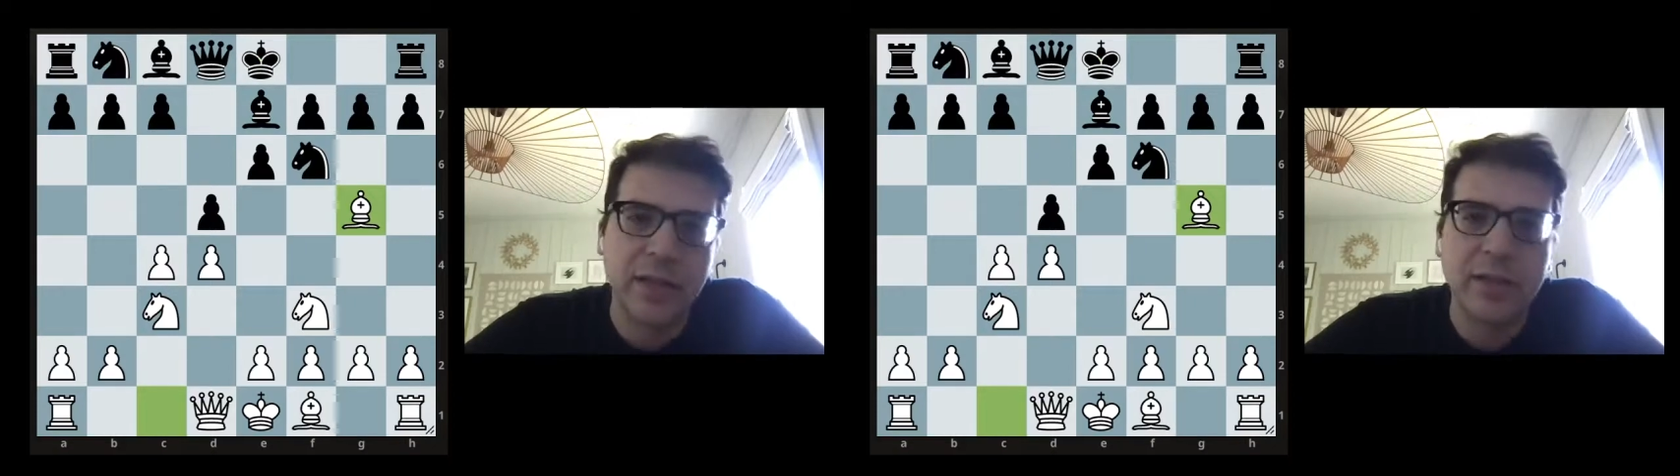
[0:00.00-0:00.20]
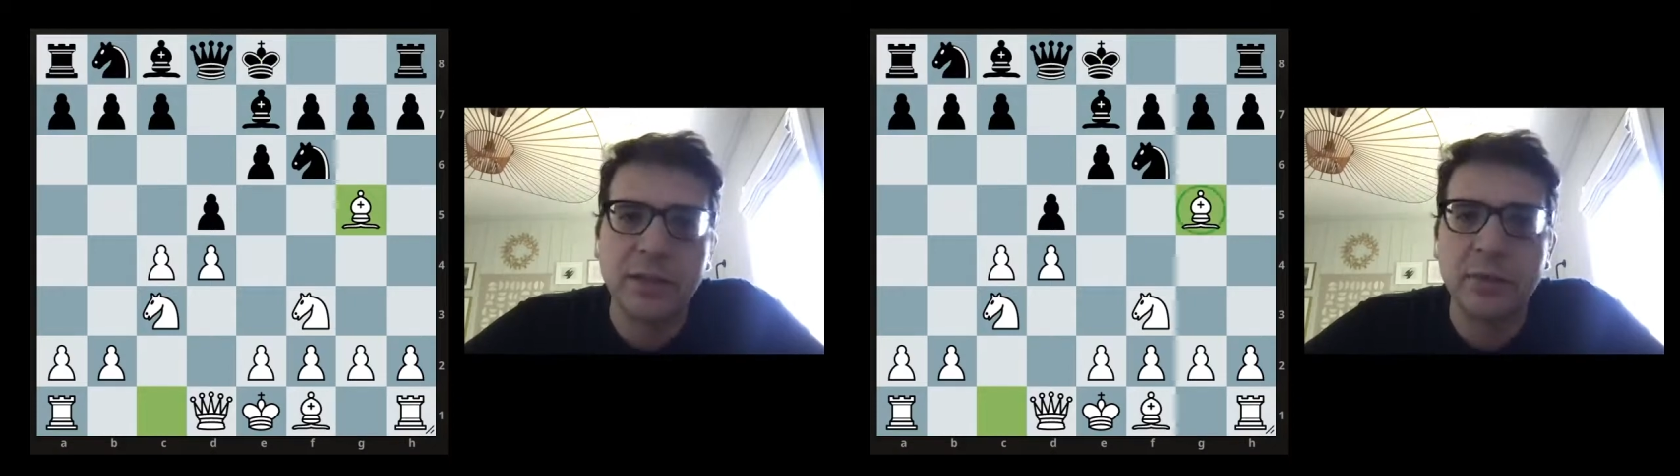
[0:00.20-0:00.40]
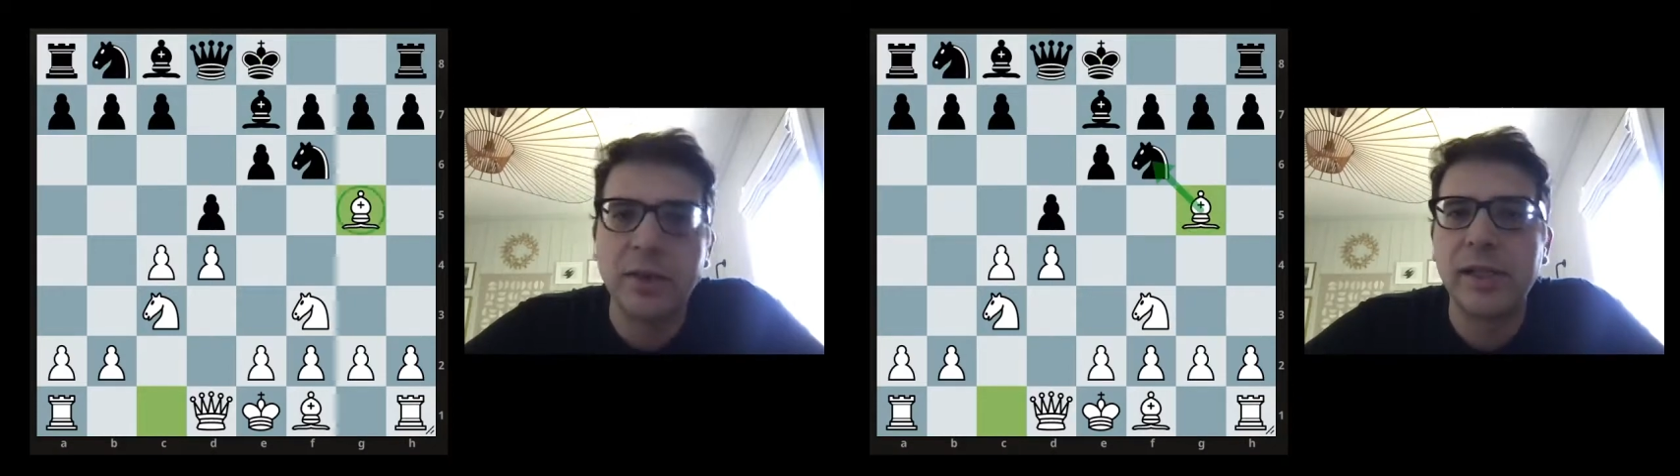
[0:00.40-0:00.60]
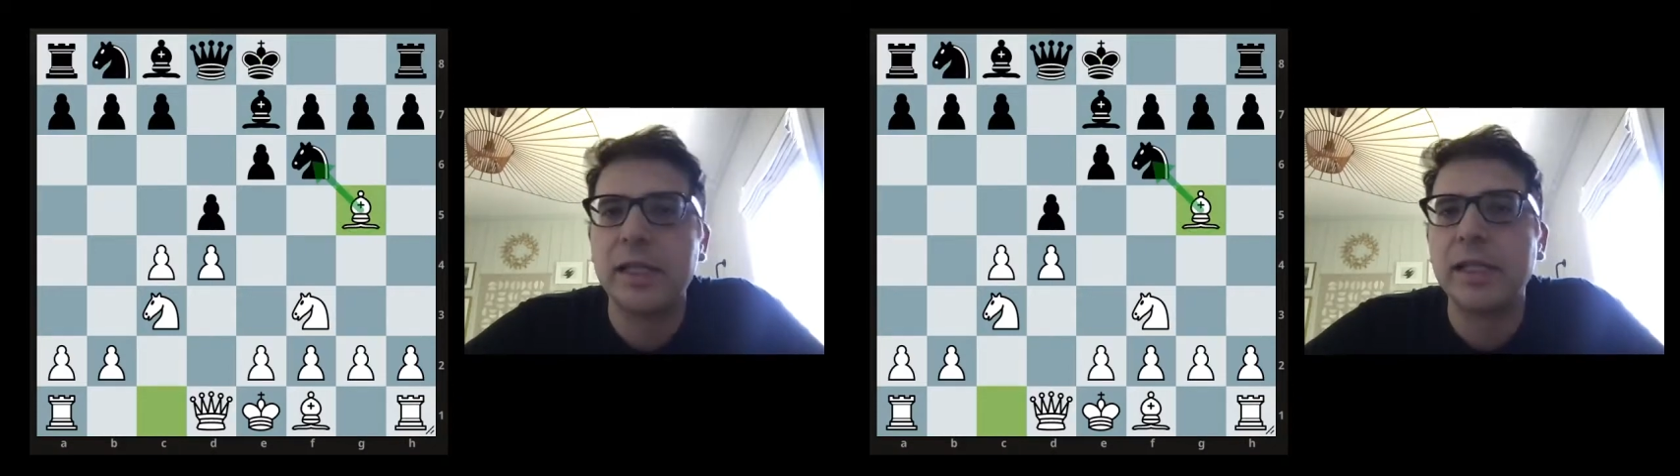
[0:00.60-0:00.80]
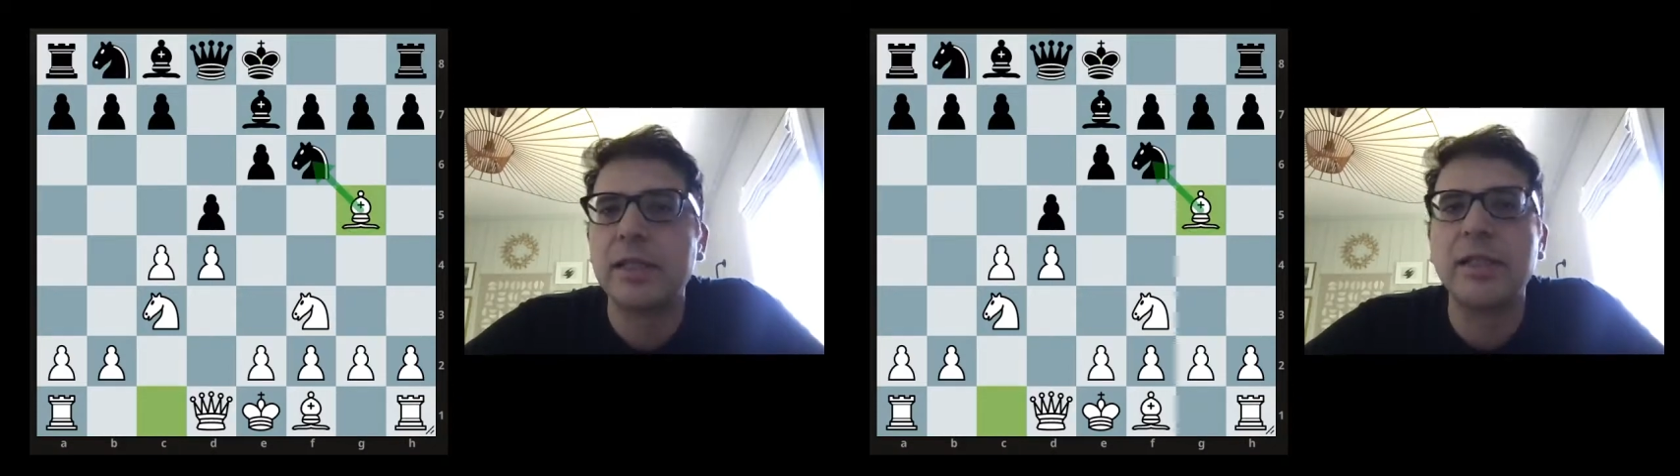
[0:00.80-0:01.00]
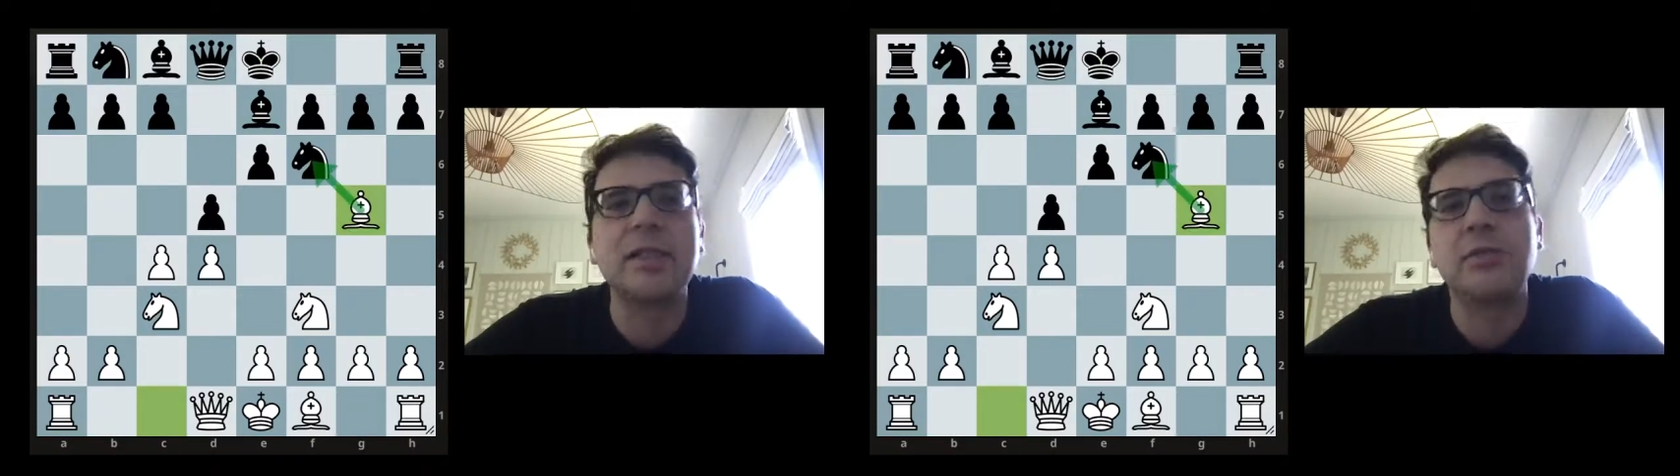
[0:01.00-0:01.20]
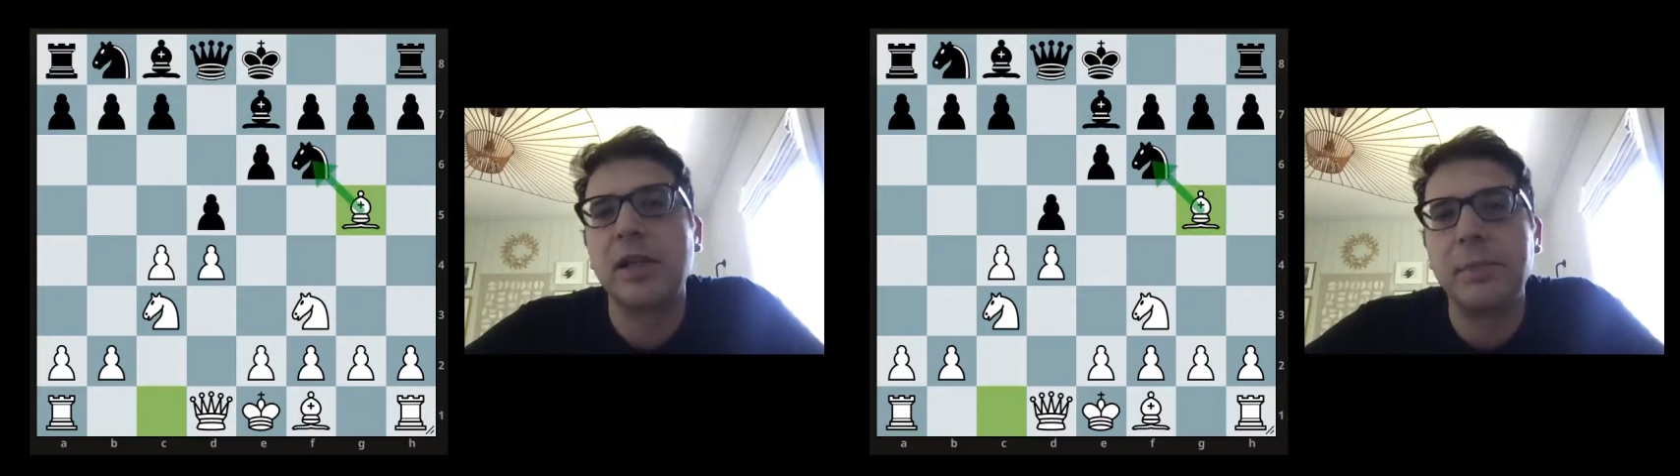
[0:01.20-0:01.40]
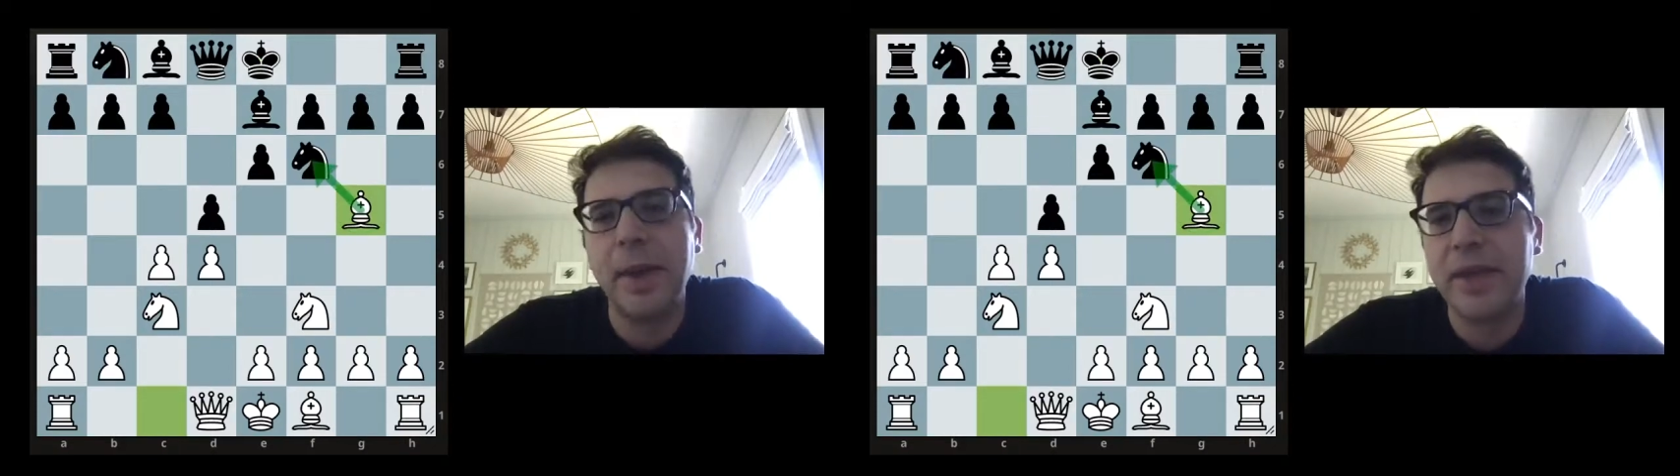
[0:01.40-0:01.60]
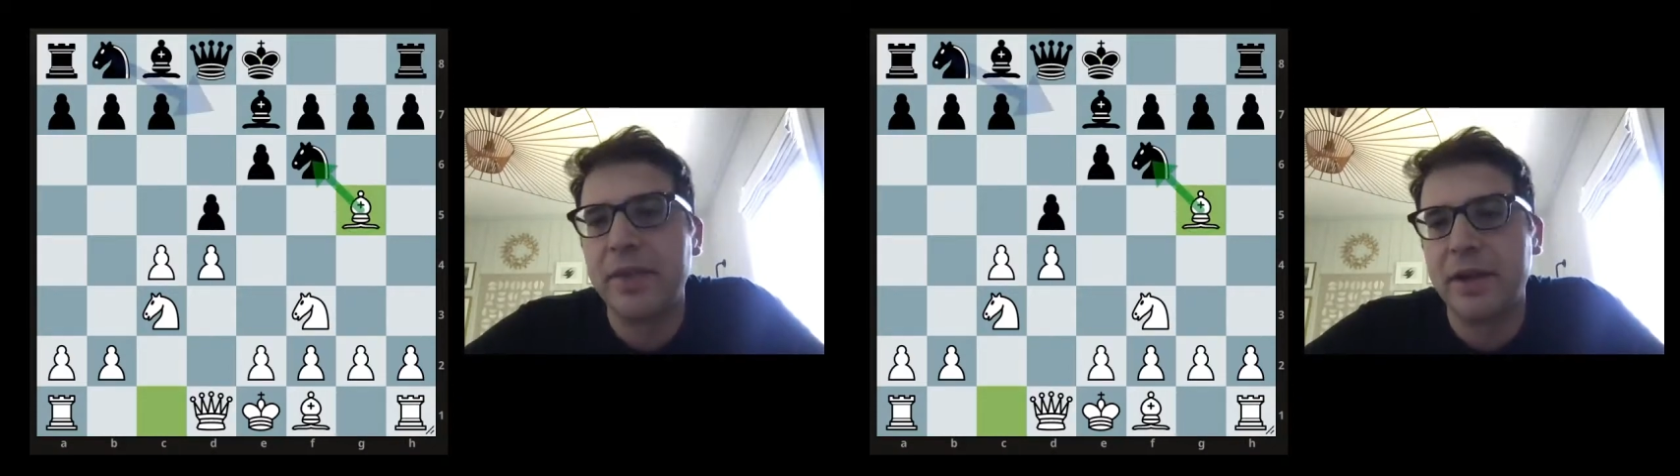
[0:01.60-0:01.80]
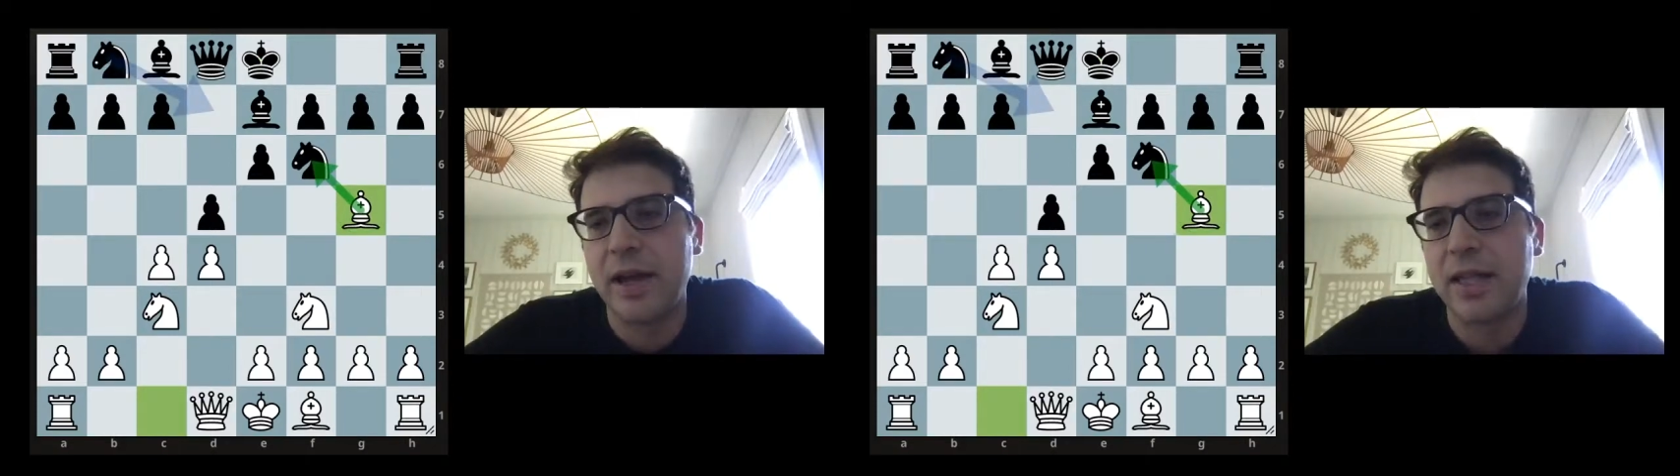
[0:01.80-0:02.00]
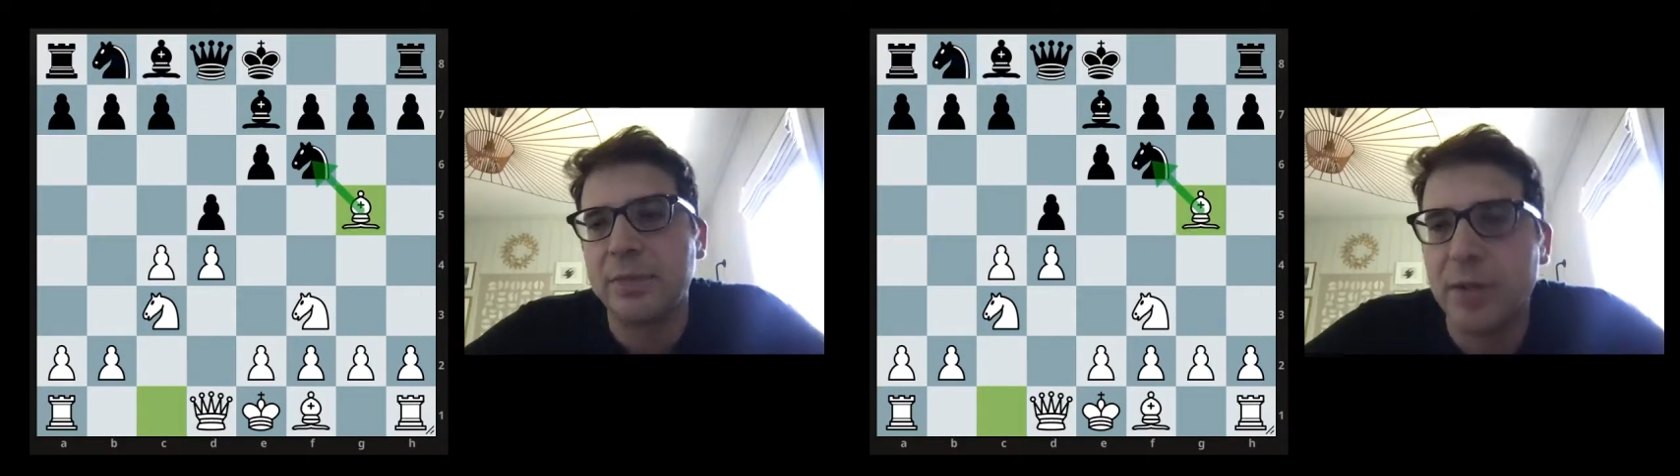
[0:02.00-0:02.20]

It doesn't really pin the knight,